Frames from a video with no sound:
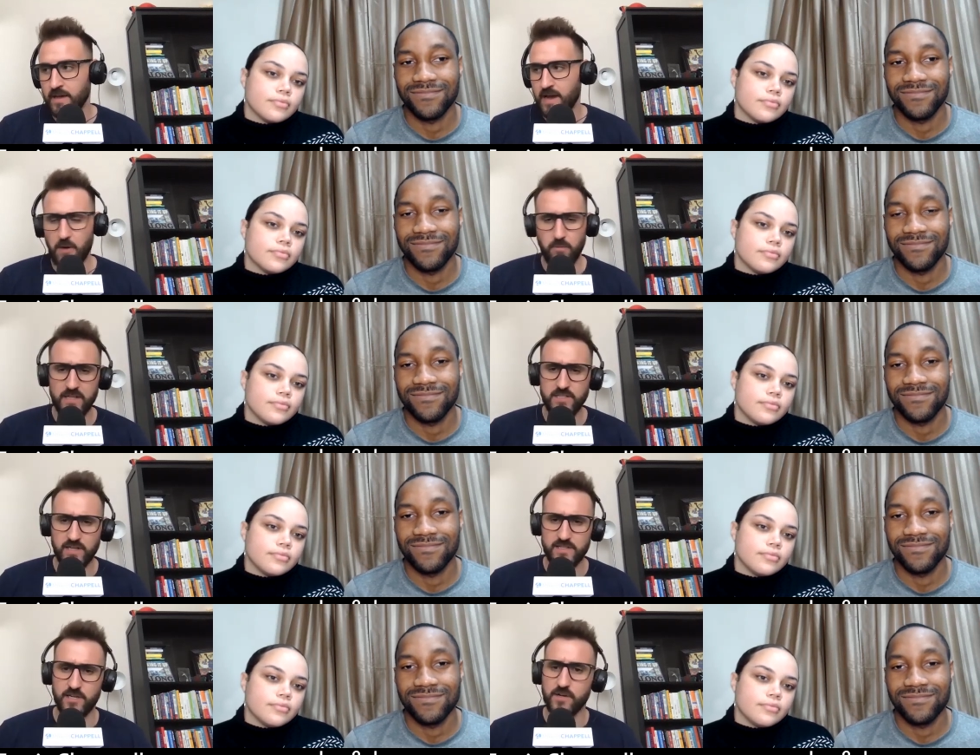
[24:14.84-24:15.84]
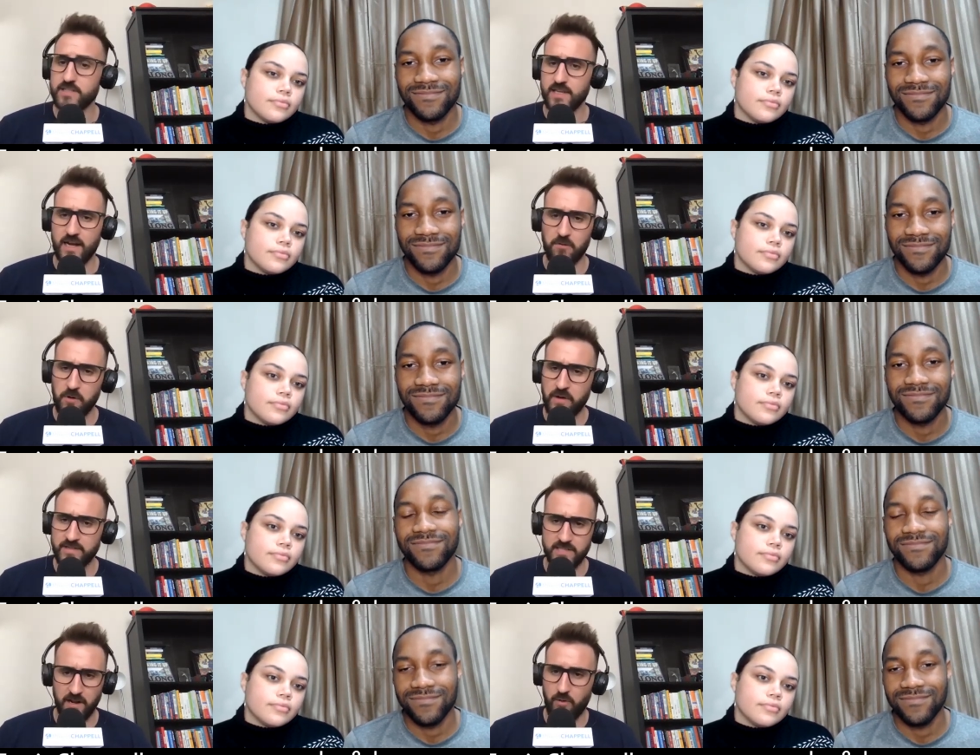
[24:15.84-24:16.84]
Speaker 1: I, I took it seriously and I wrote out a
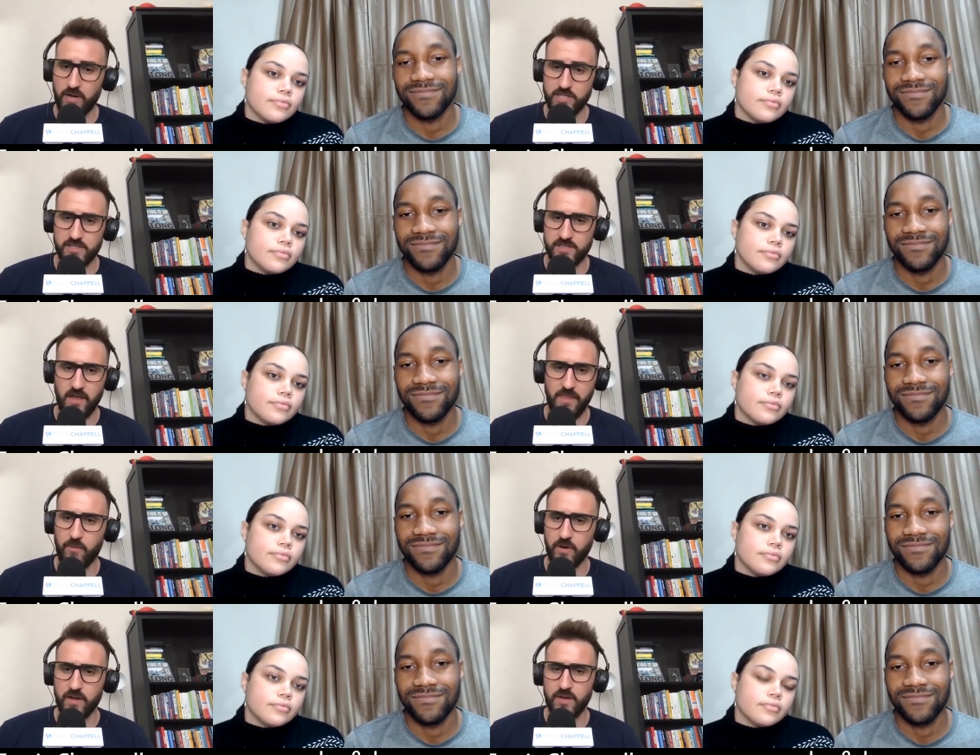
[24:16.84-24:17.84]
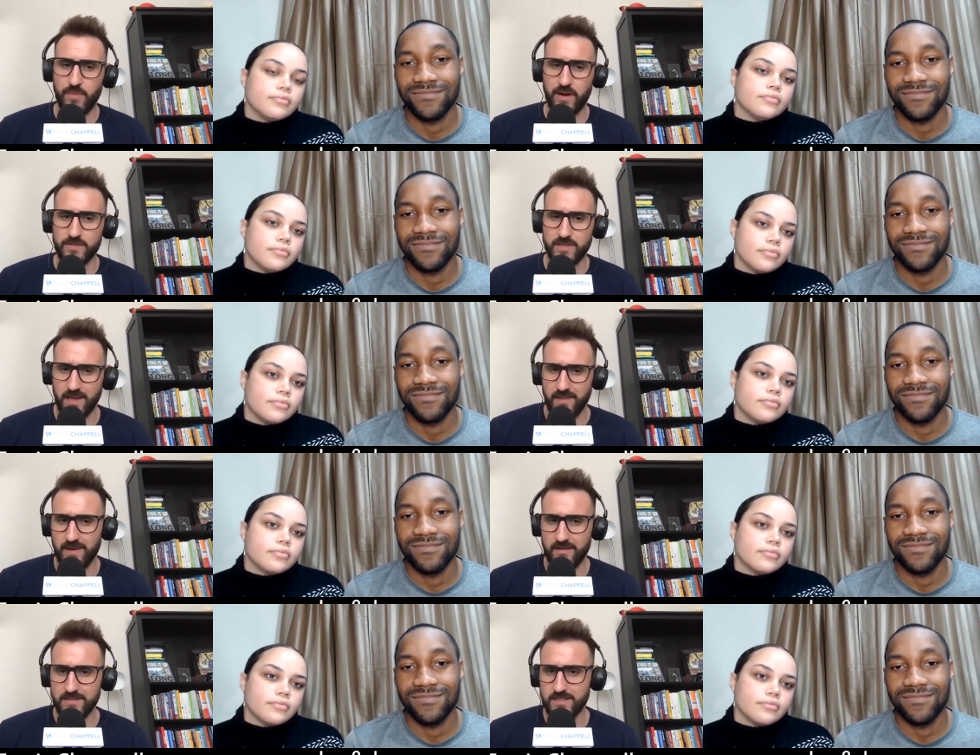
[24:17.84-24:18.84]
ton of questions that I thought were good, but I was like,
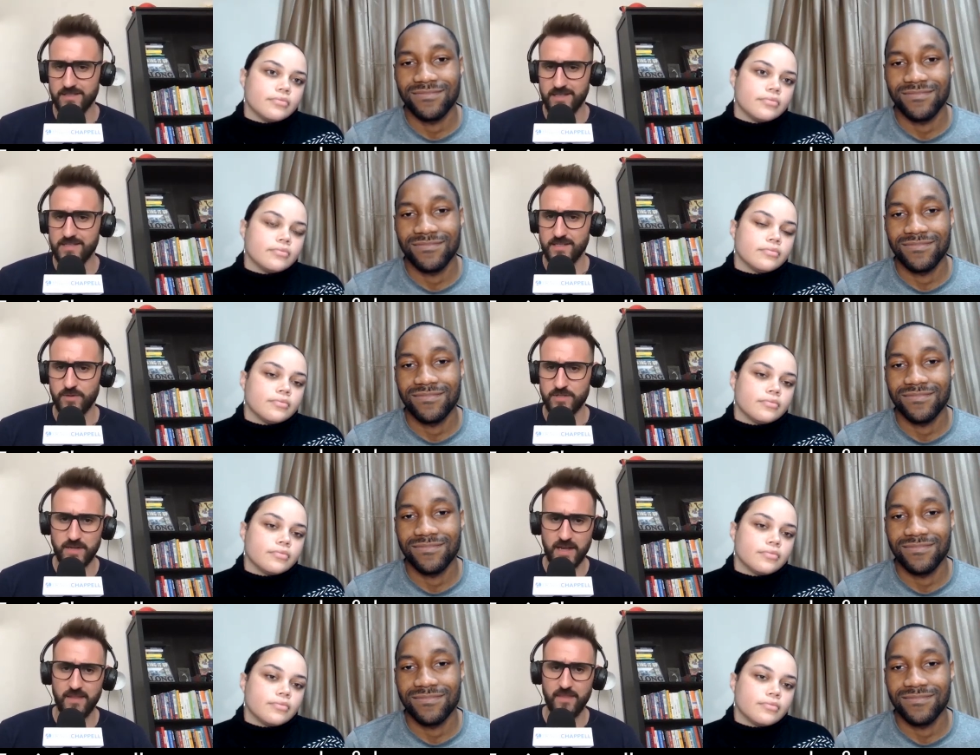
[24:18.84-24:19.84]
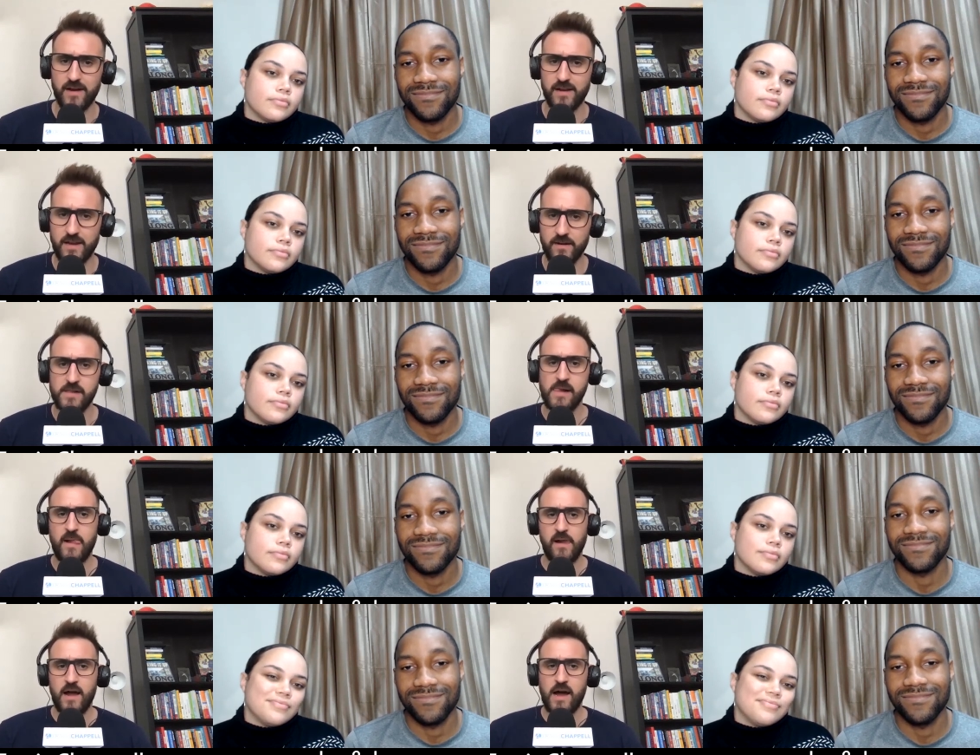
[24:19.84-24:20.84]
then it's it's easy once you get in there, you know.
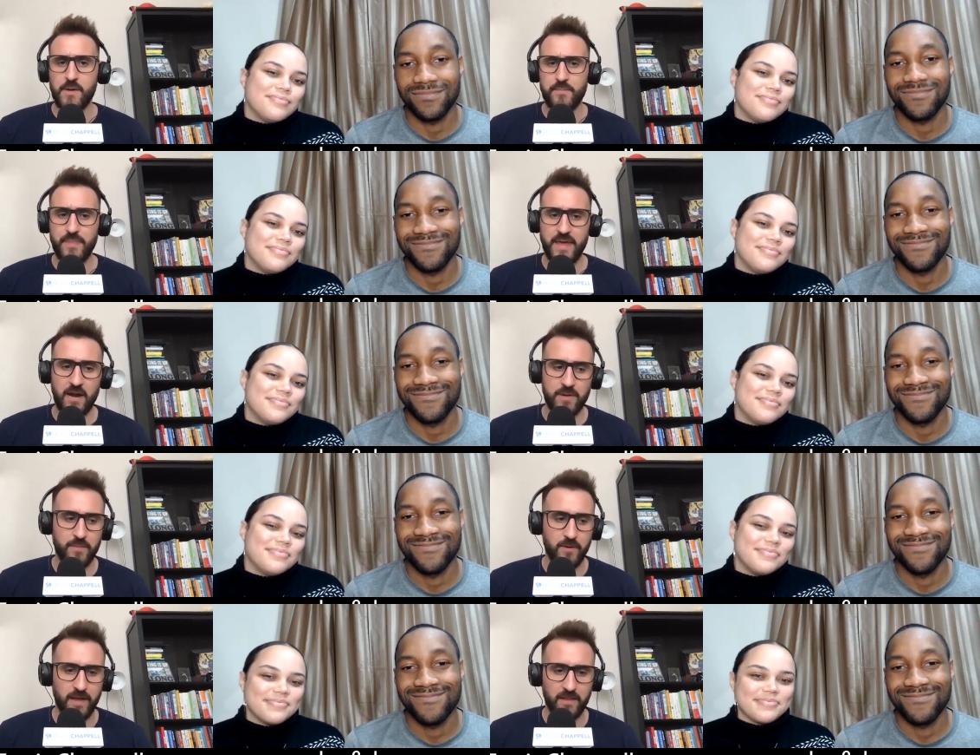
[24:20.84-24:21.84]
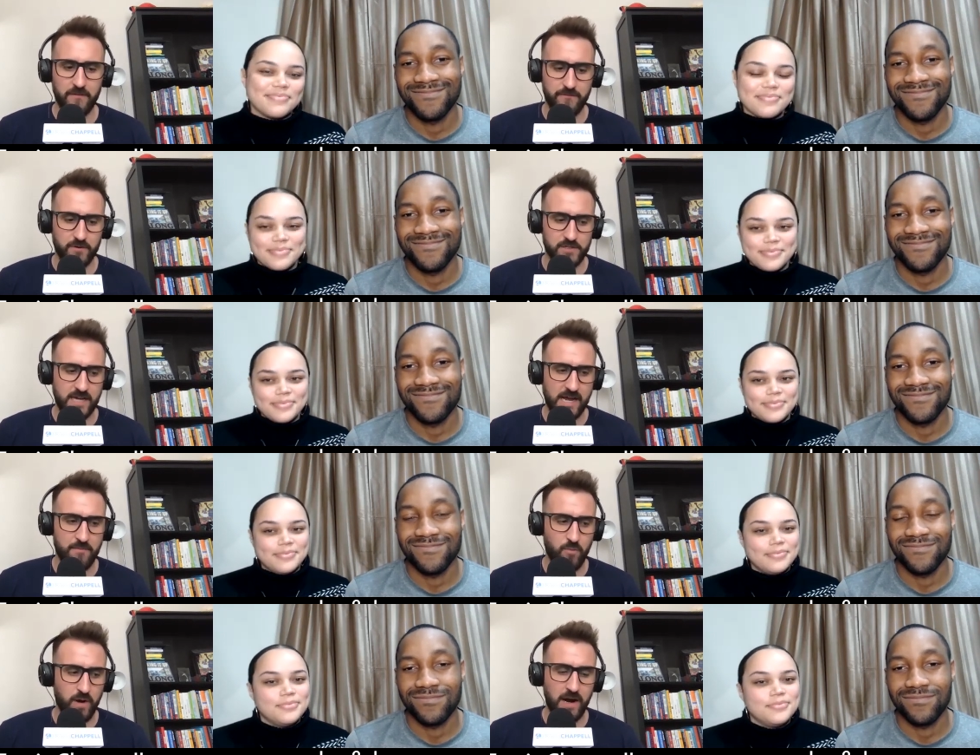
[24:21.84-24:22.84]
Um, but then I remember like the first
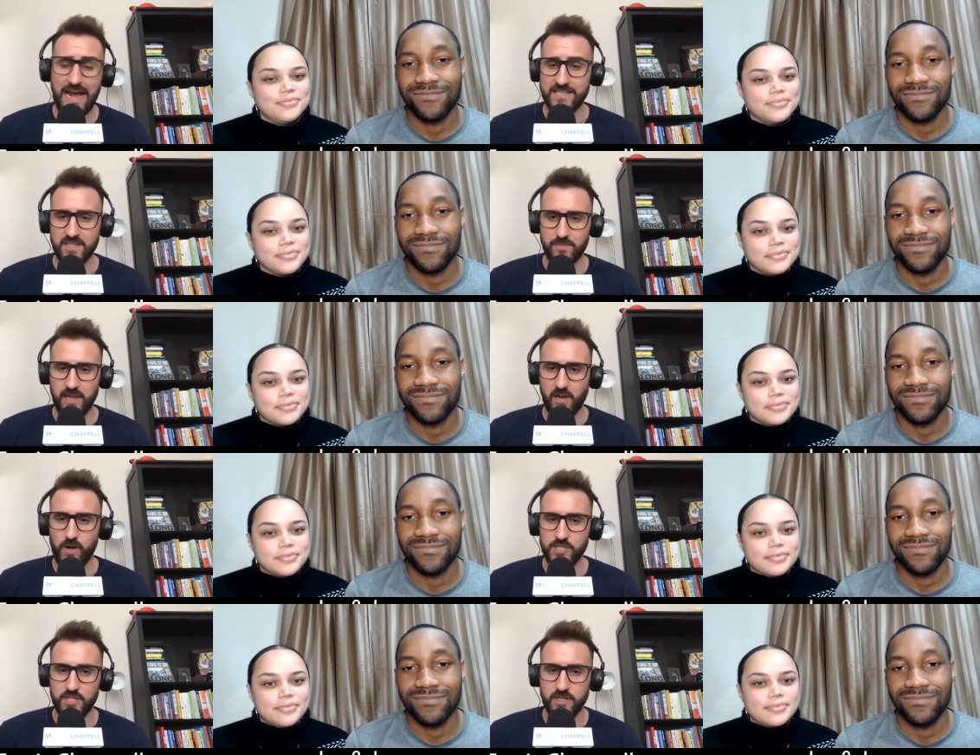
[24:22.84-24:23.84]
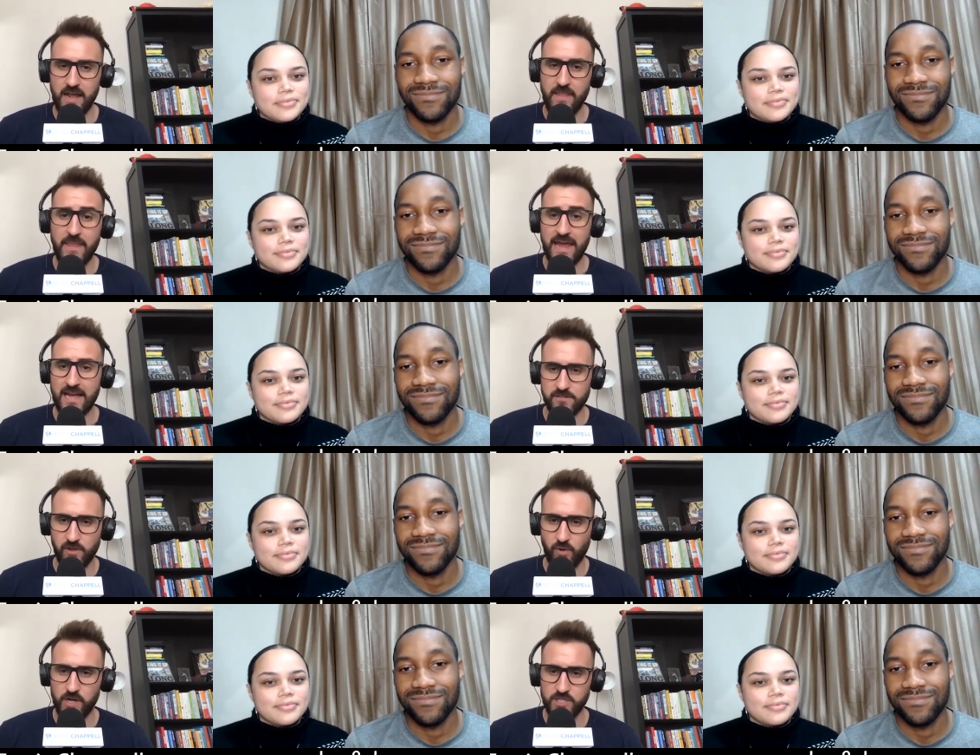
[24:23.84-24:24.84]
time where I asked somebody a question and then they answered the
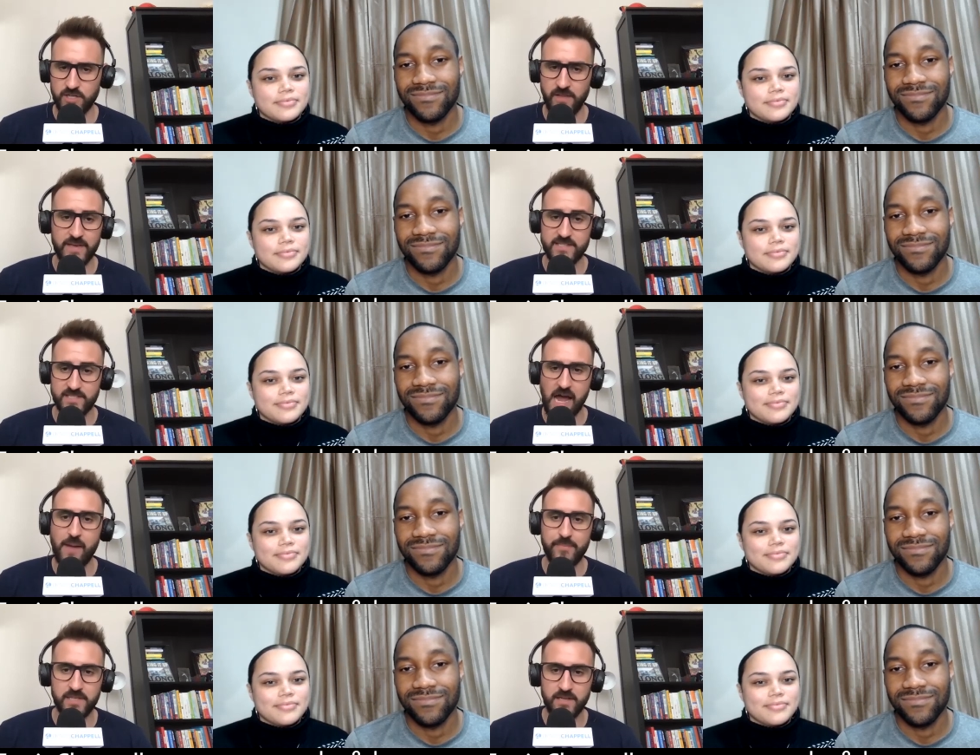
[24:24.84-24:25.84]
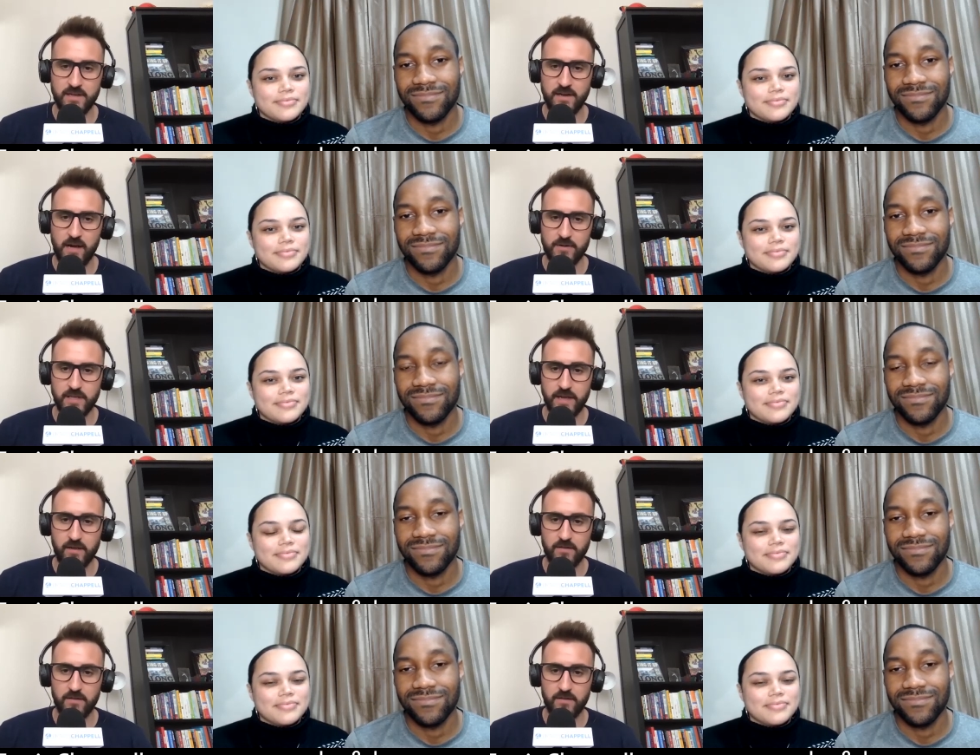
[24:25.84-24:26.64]
question and they stopped. I was like,